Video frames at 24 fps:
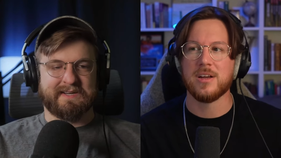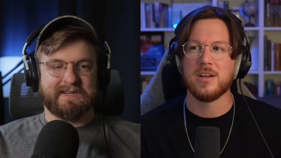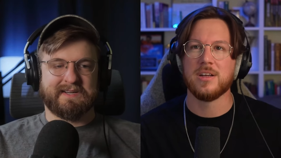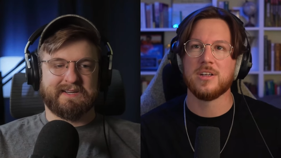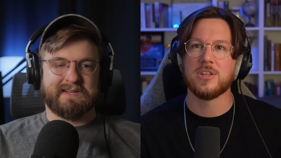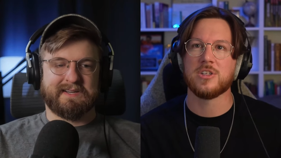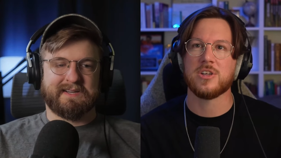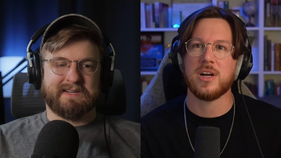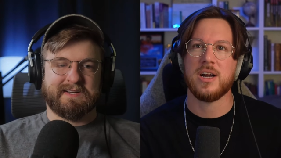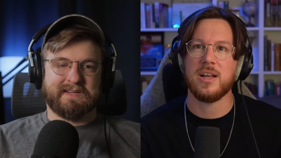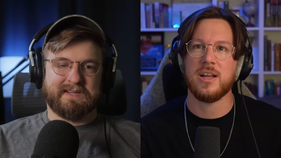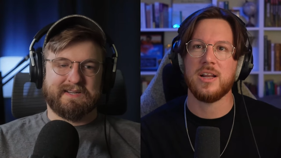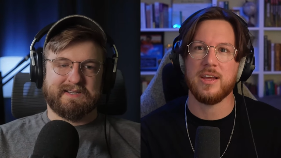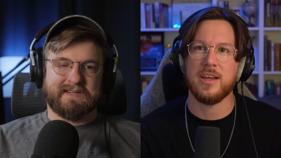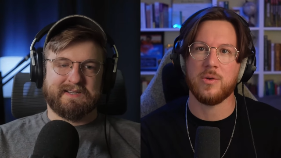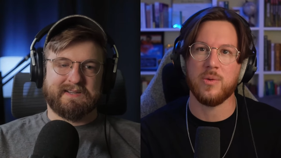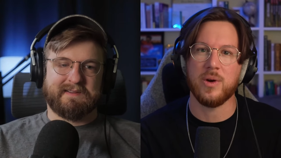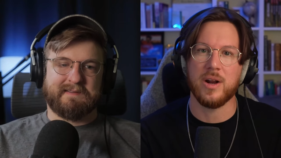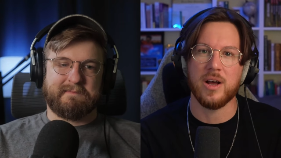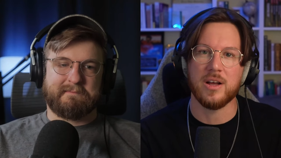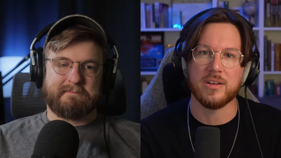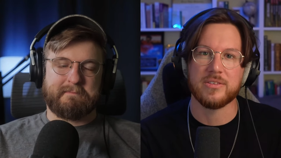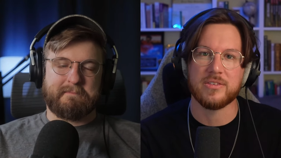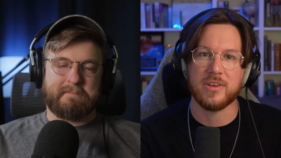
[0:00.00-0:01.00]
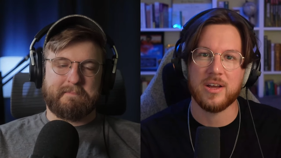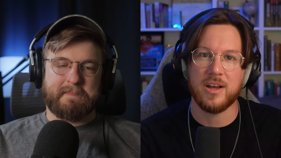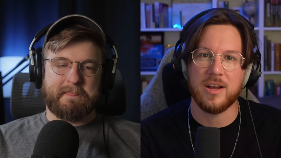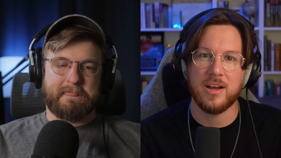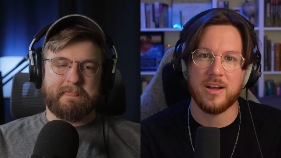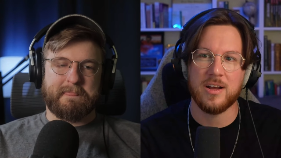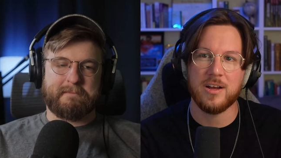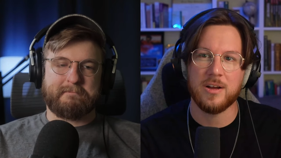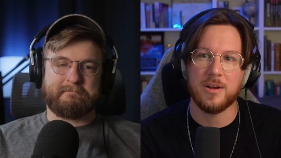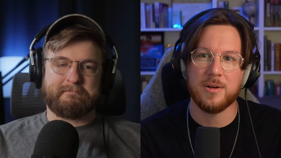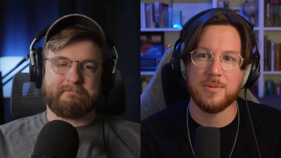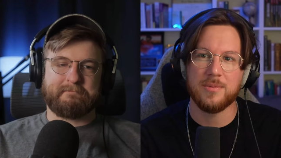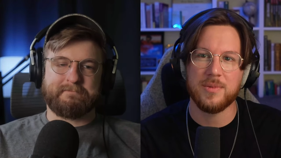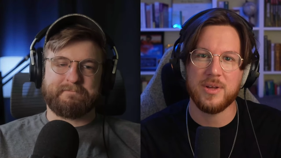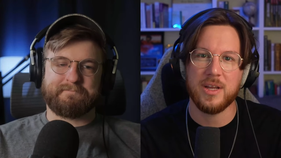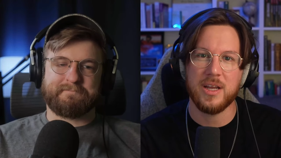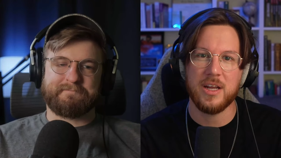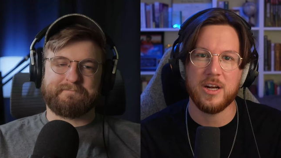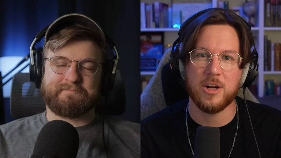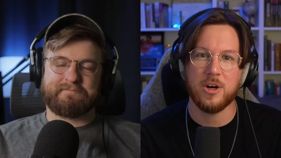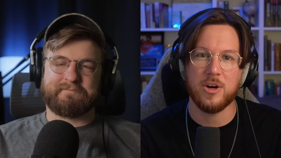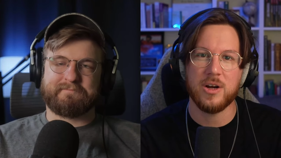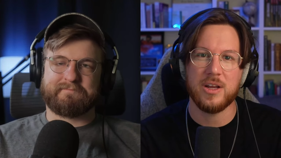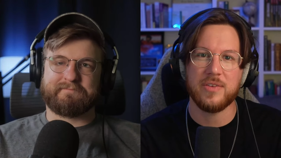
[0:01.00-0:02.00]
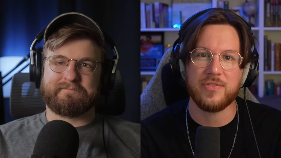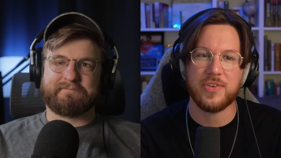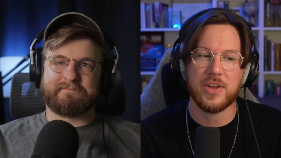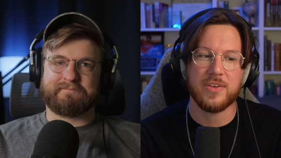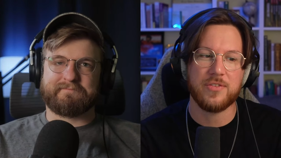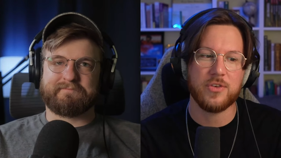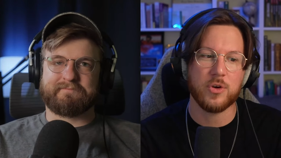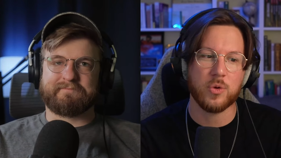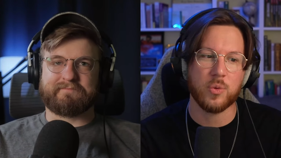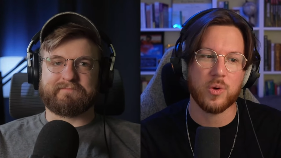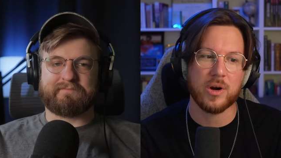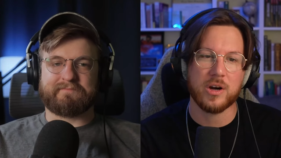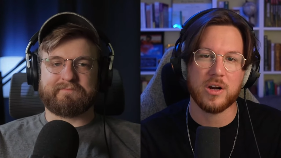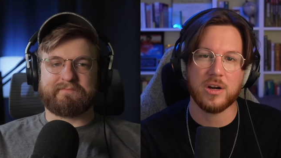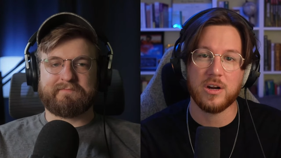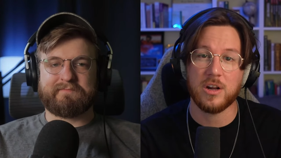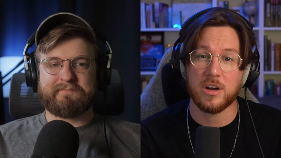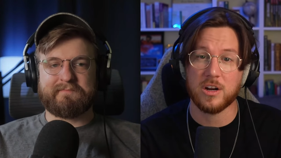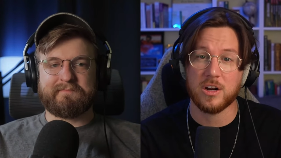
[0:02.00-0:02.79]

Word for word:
Speaker 1: Trying to think what else. Um, you know, if, if you're working on